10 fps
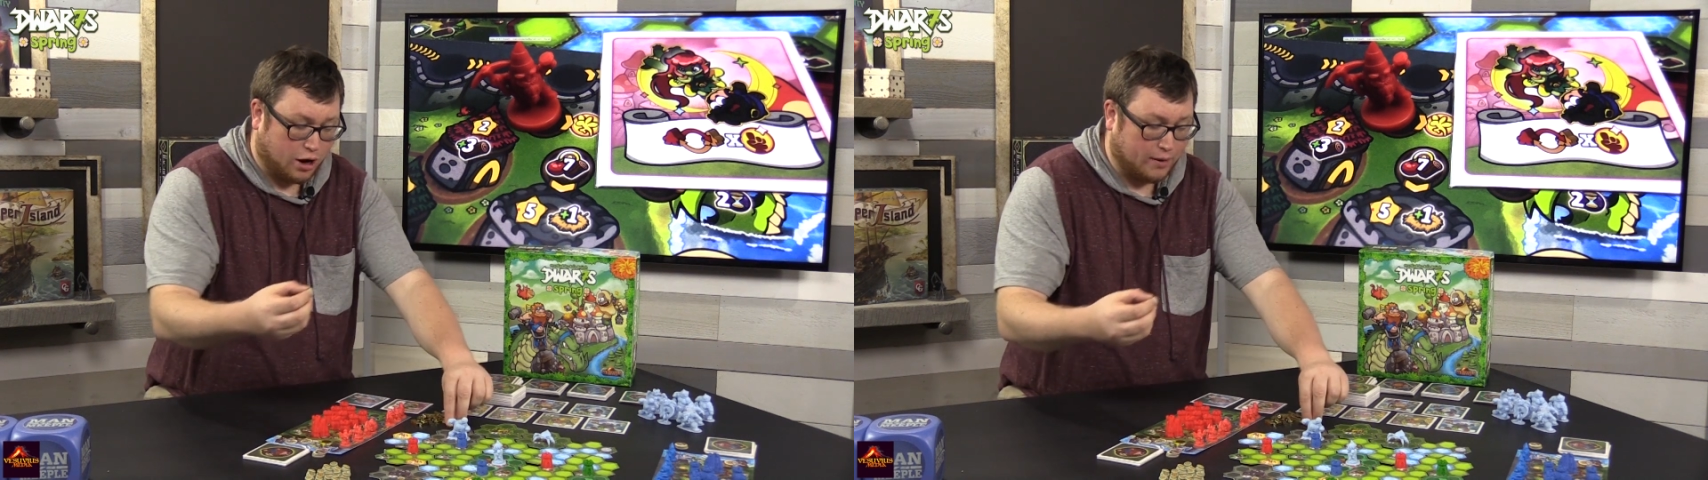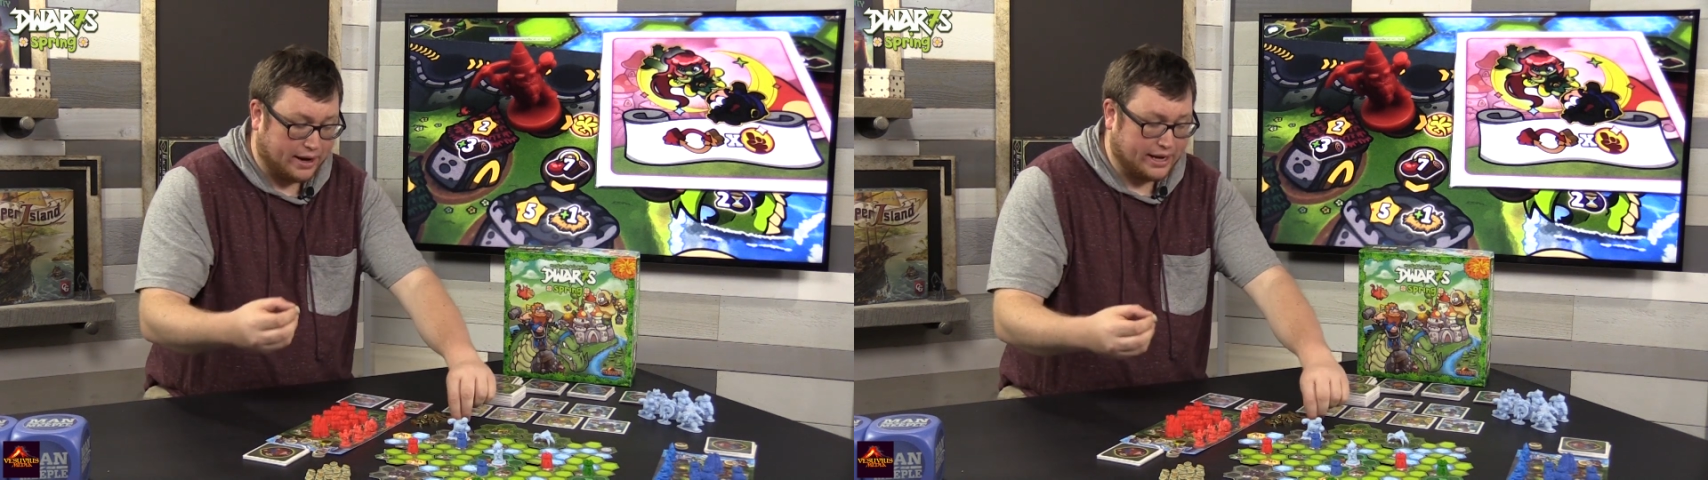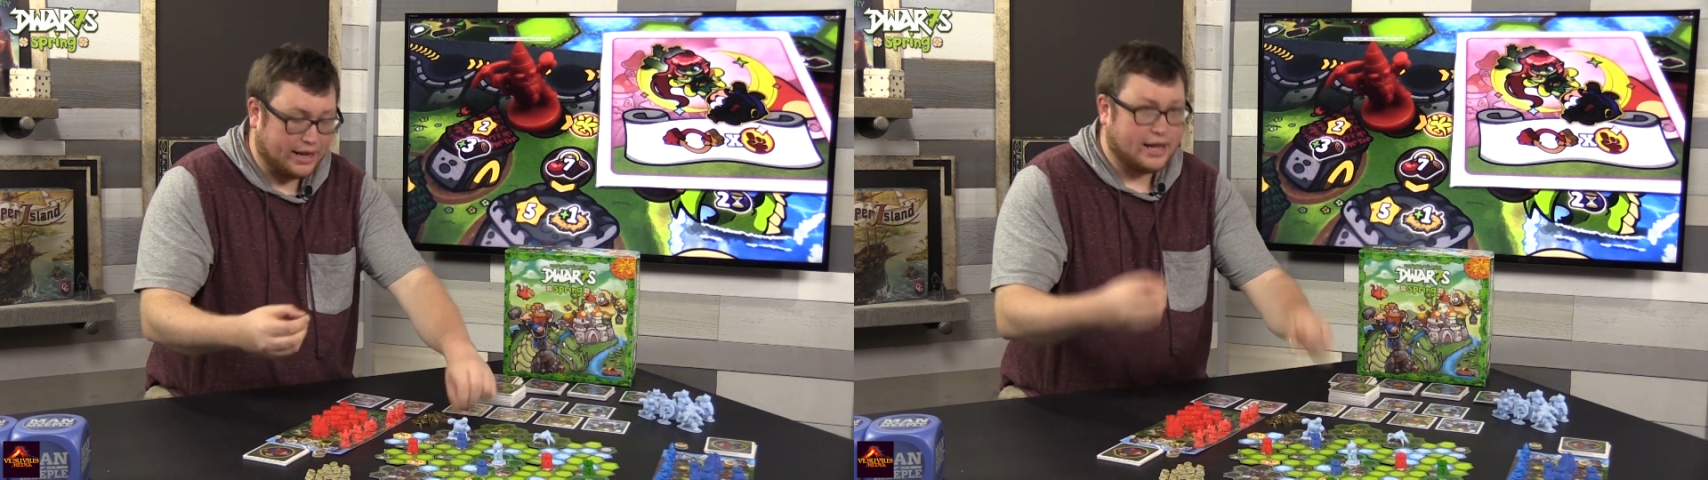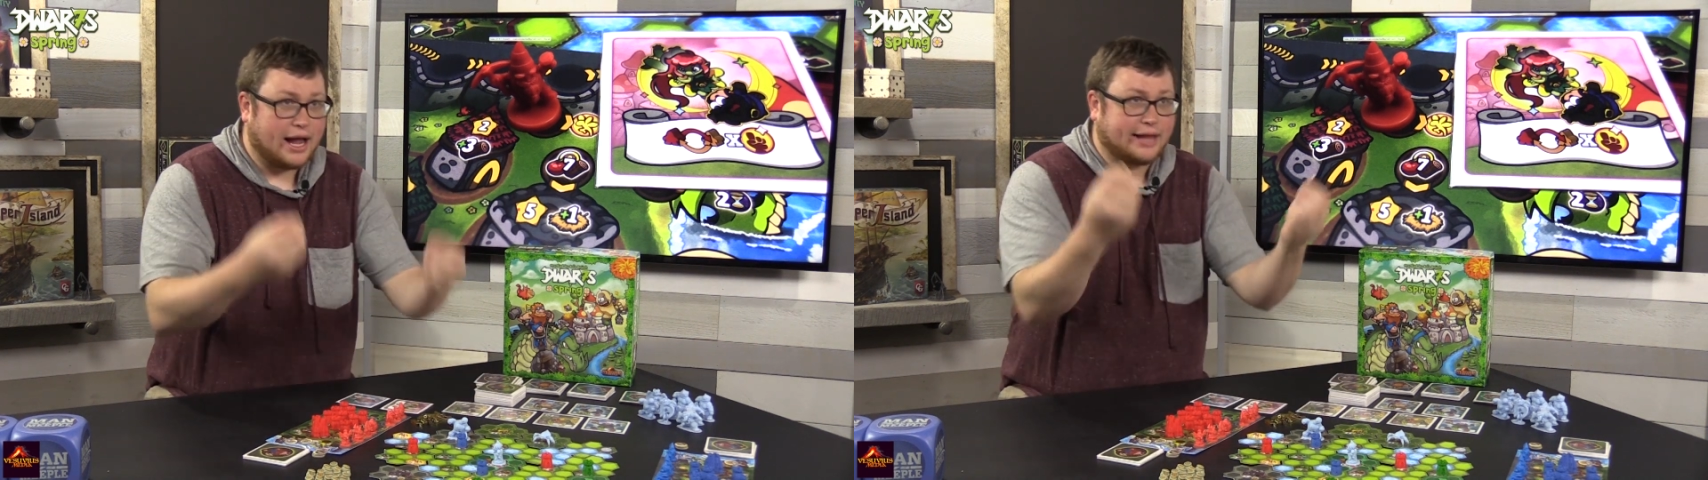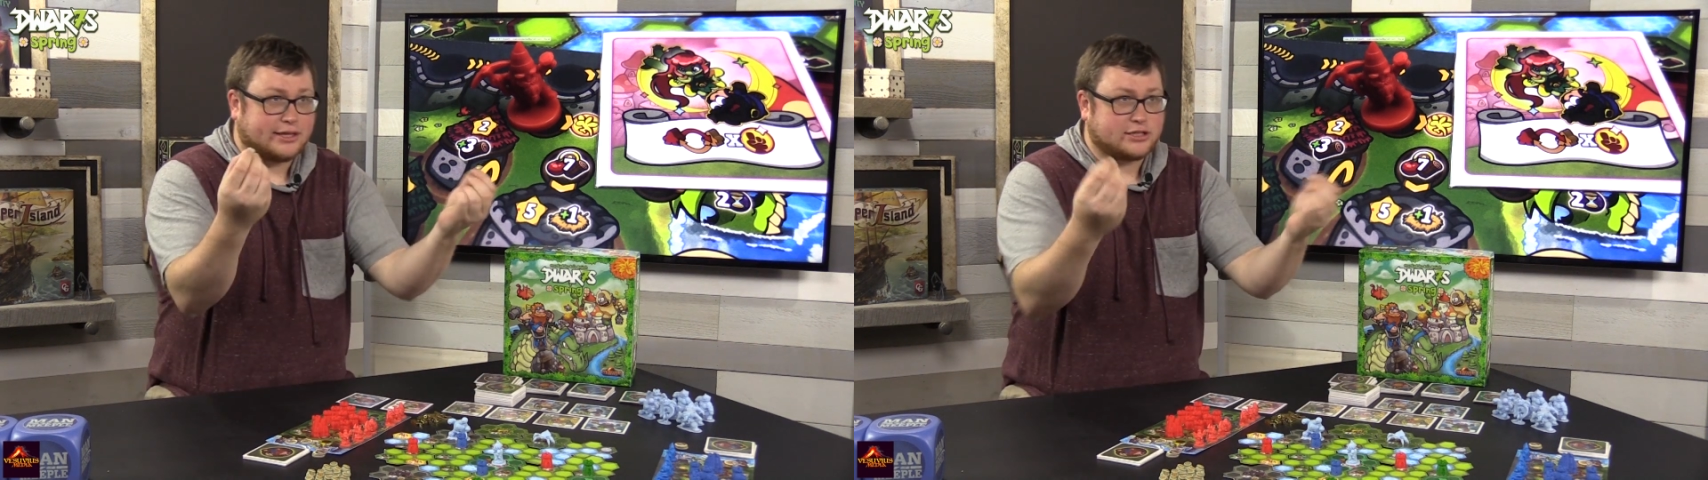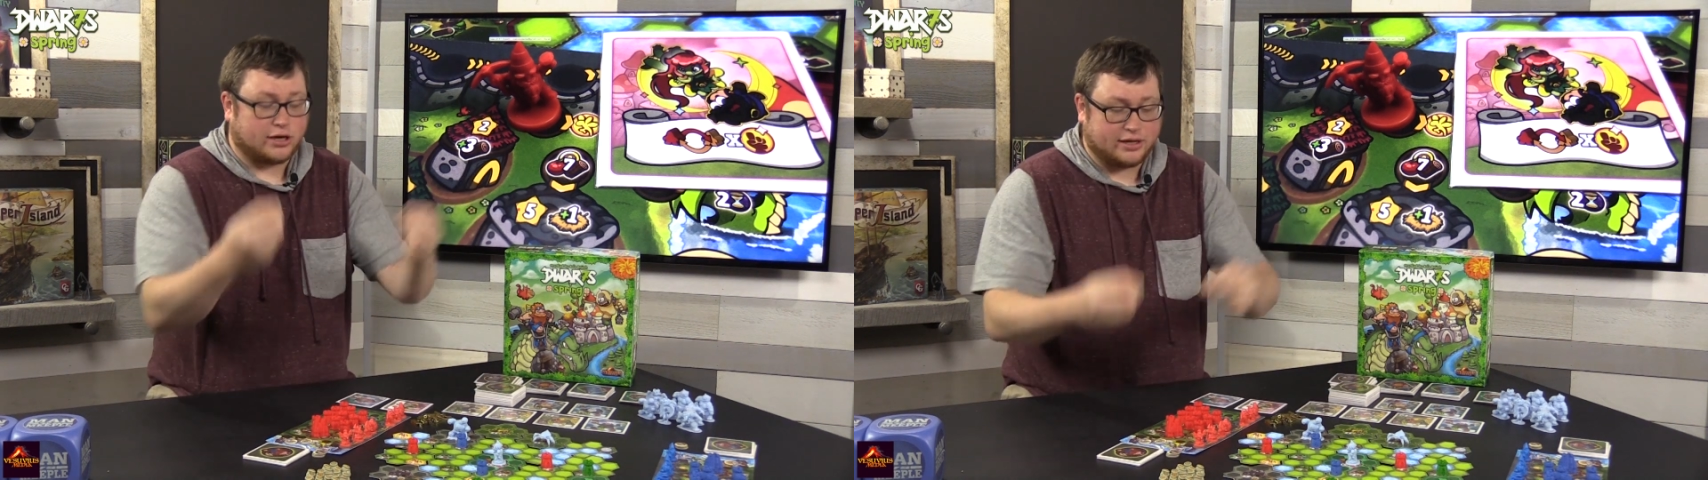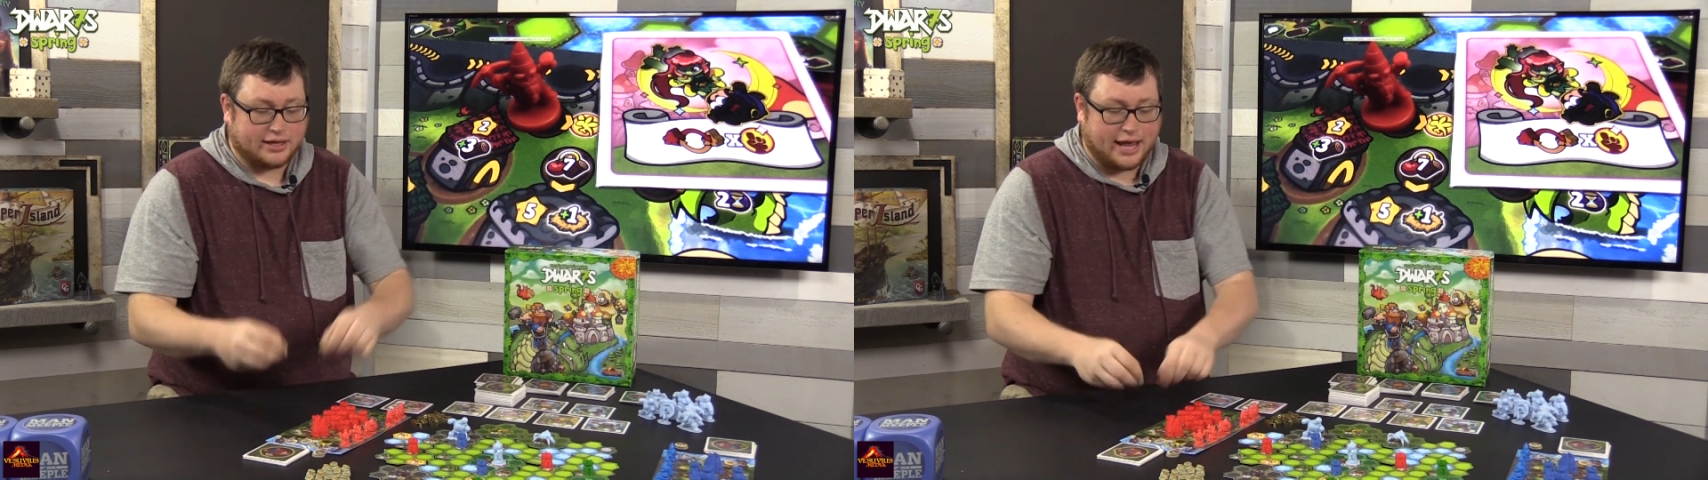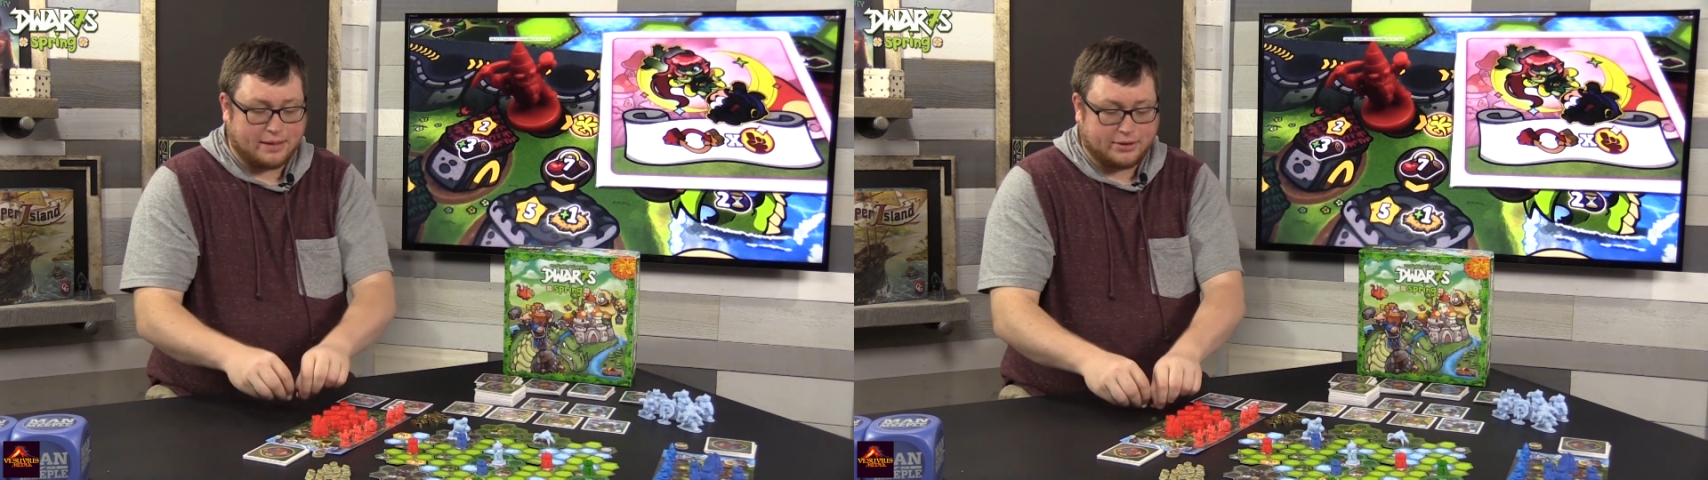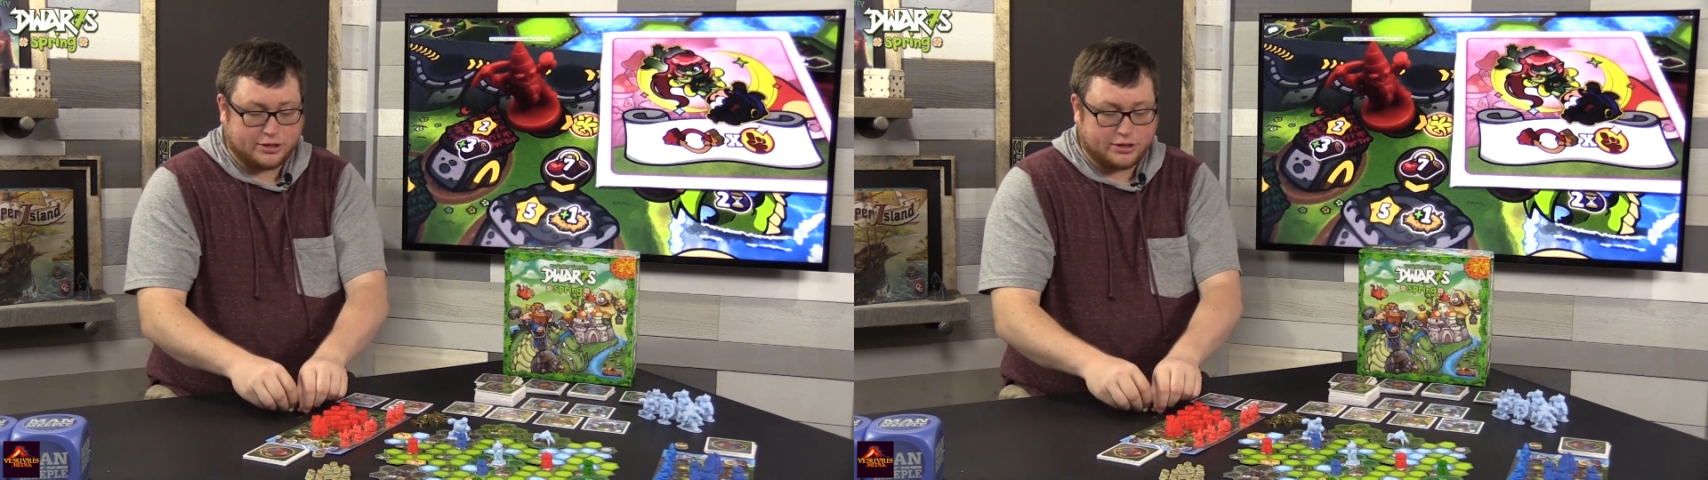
already at the start of the game,